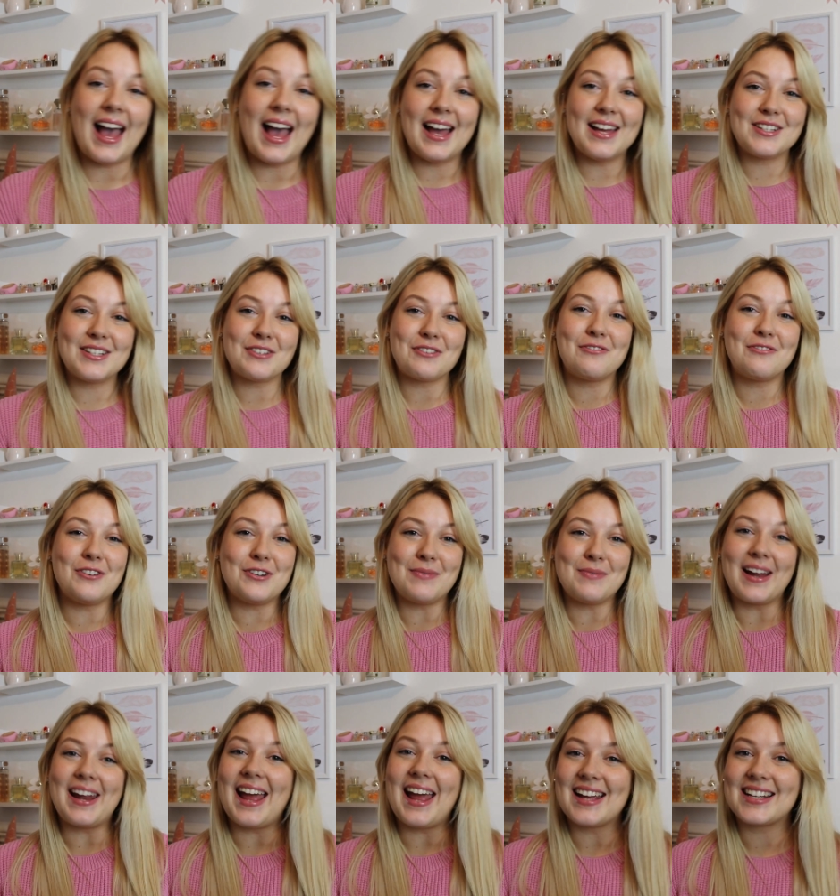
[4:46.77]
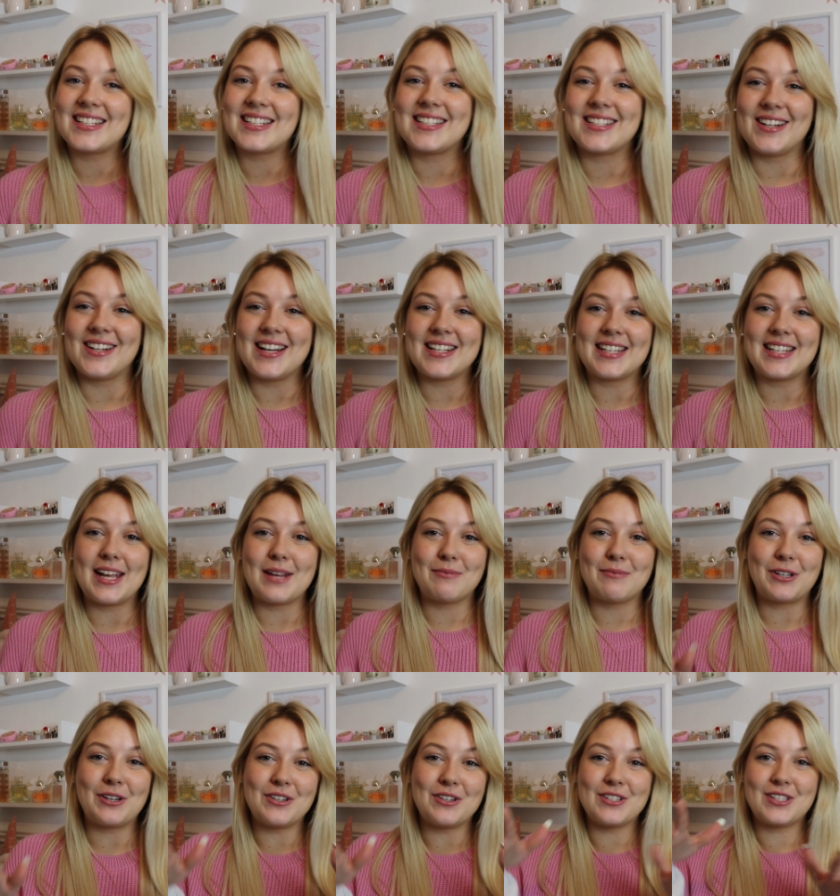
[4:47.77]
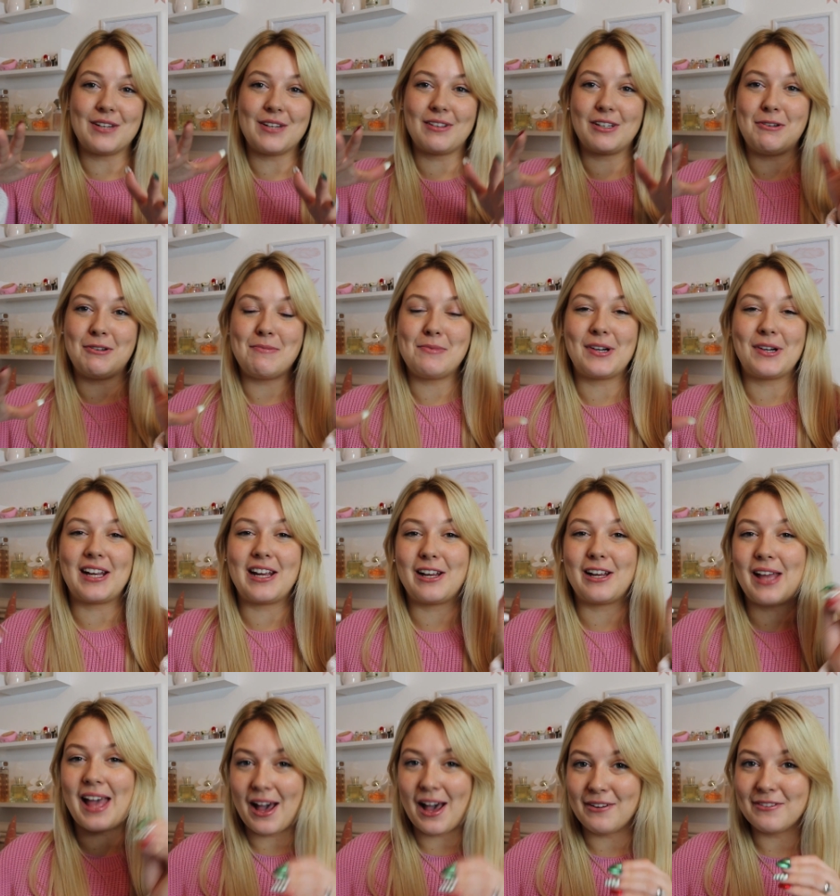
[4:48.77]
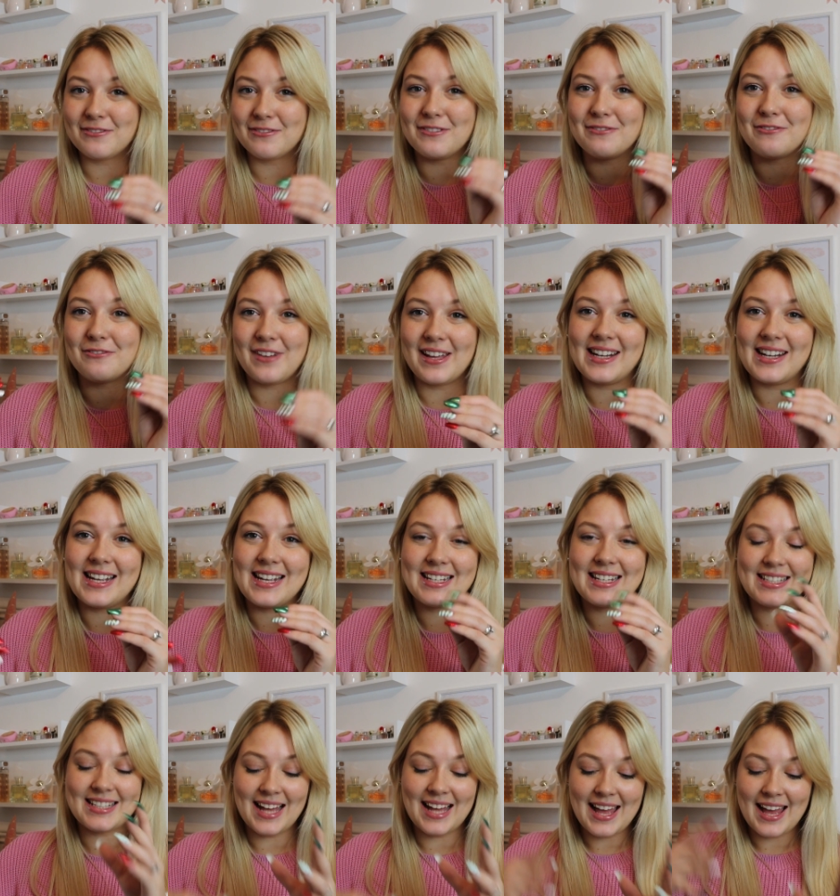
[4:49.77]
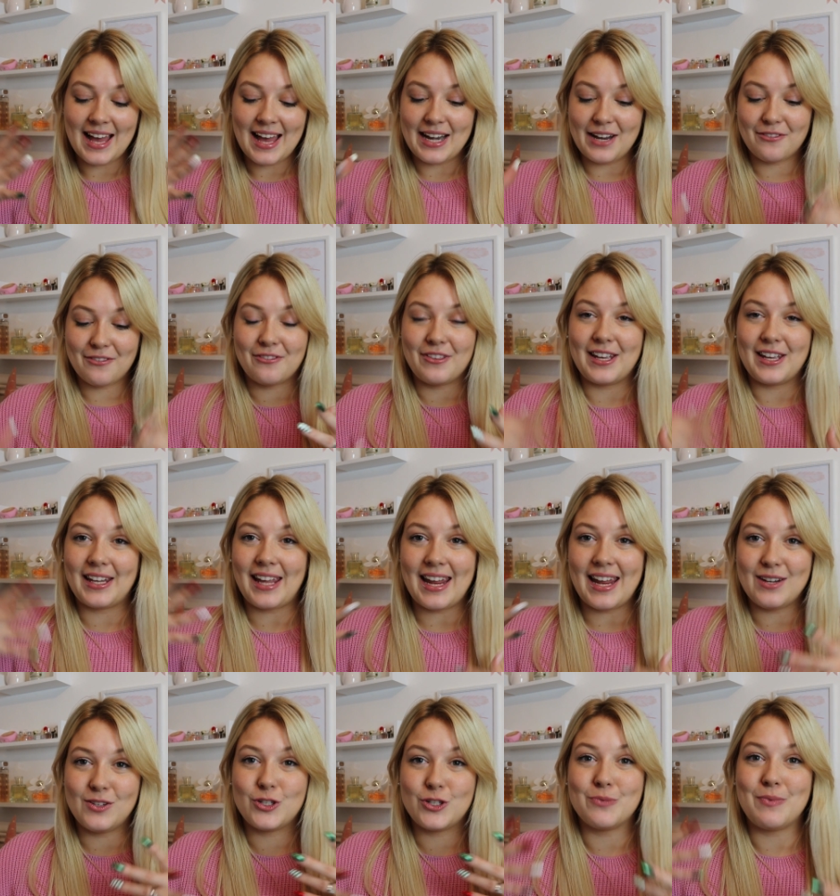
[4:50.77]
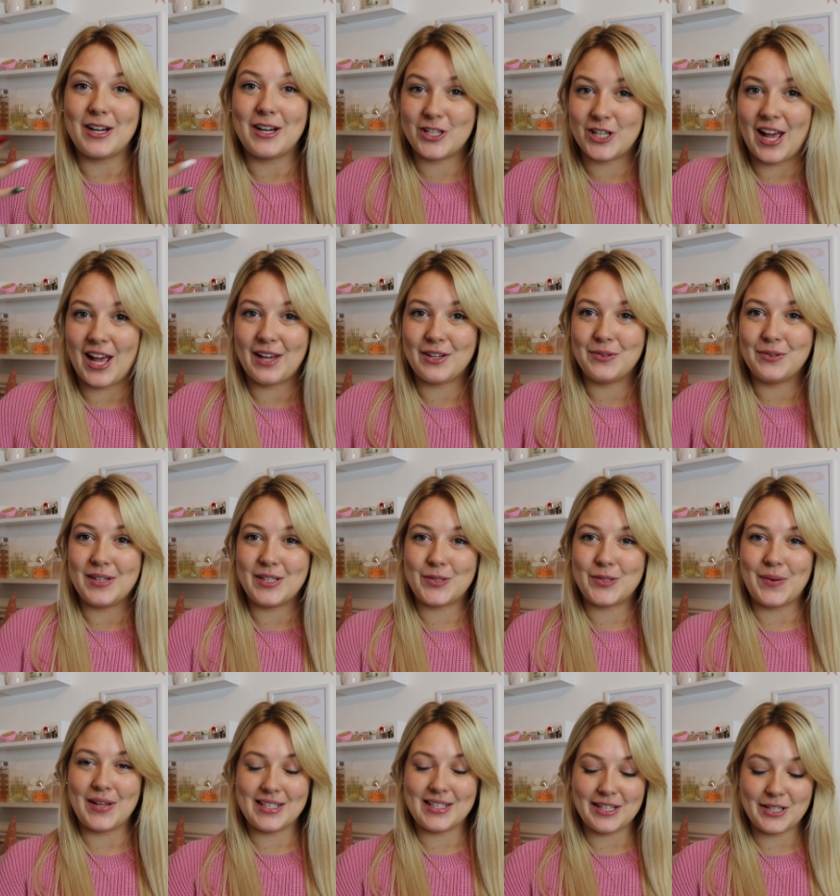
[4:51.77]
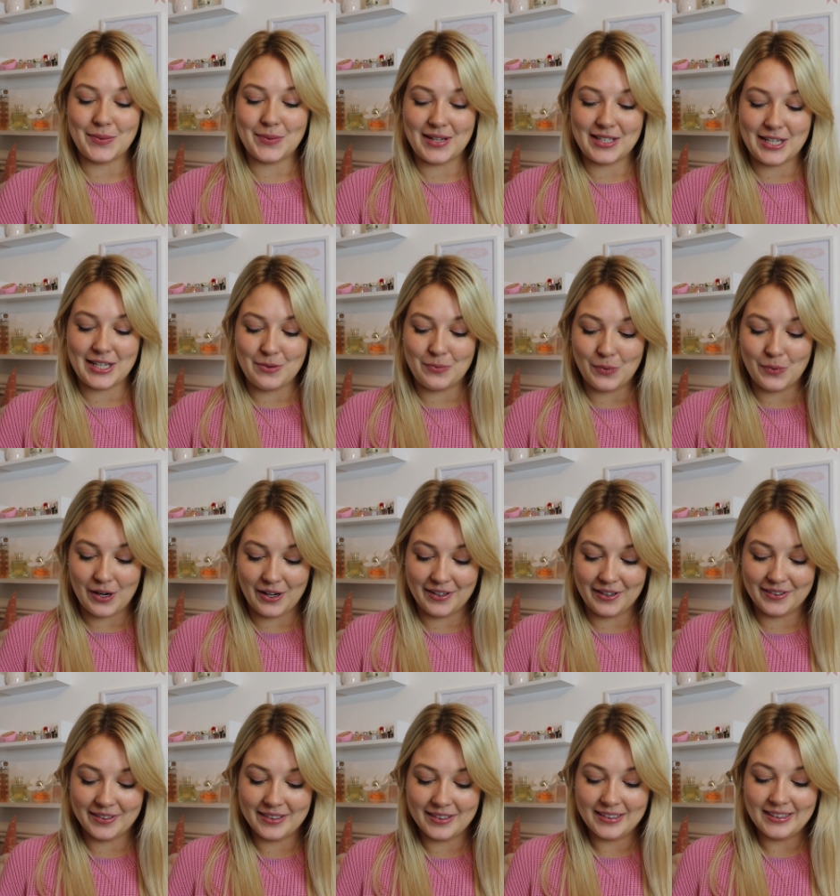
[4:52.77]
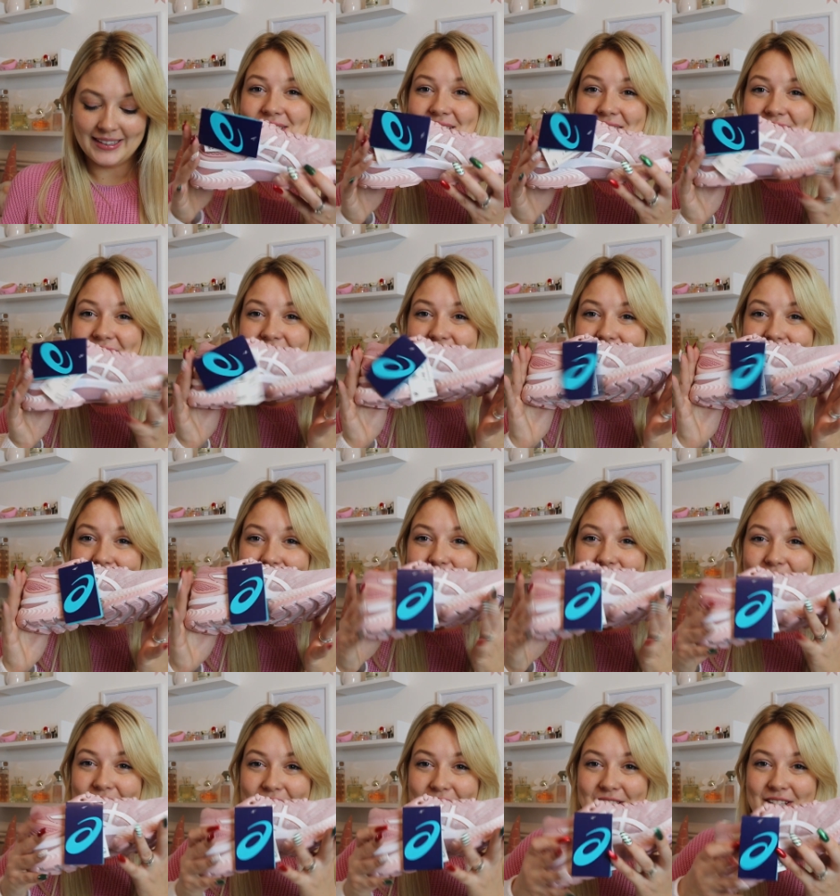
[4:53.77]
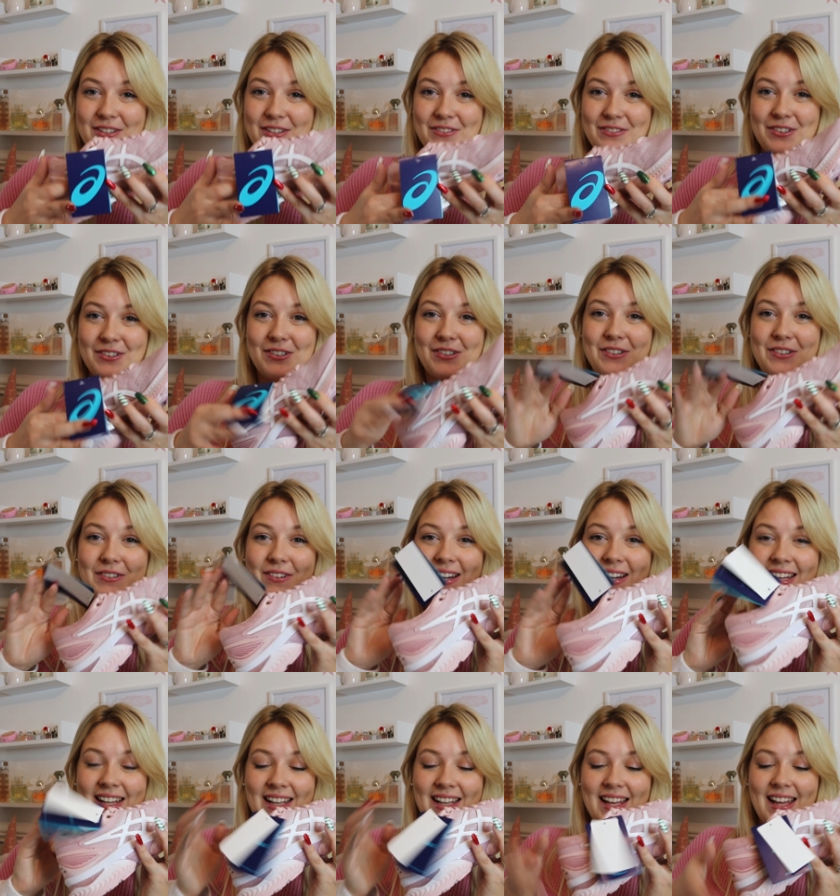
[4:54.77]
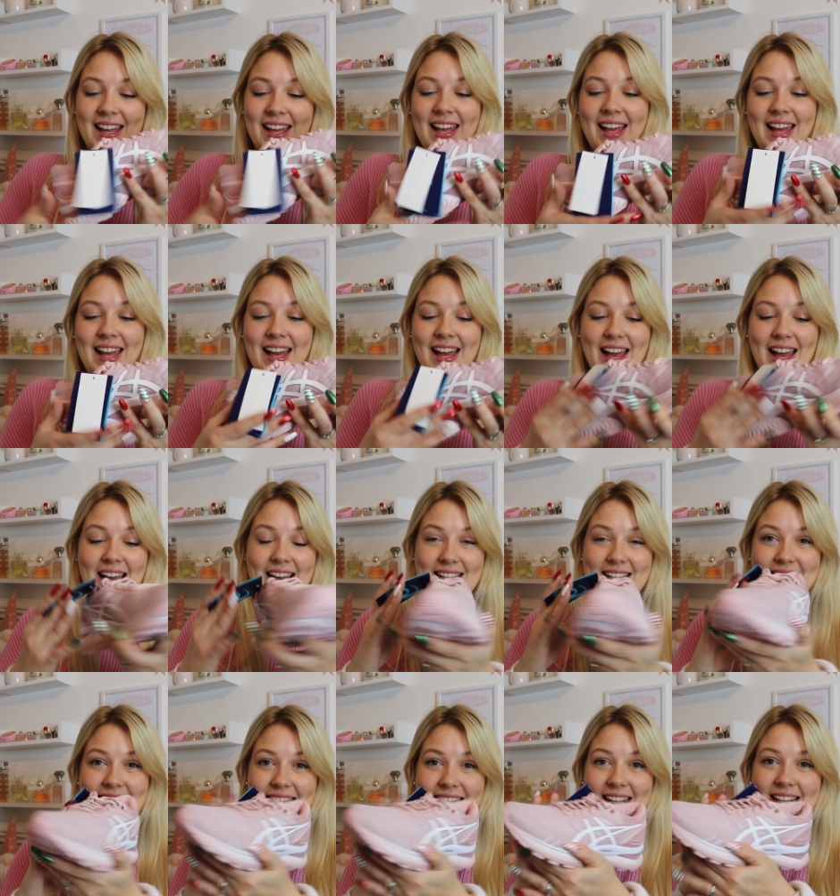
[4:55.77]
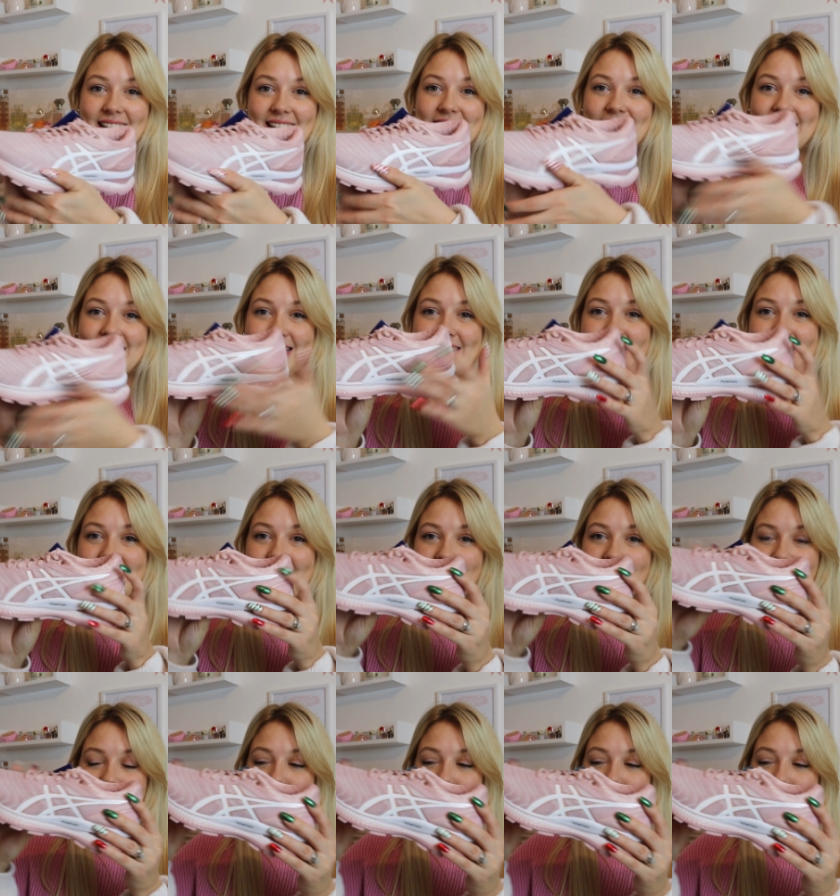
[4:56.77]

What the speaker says: And for my exercising, because I'm going to be bringing health and fitness and everything into my channel in 2021, got some beautiful Asics,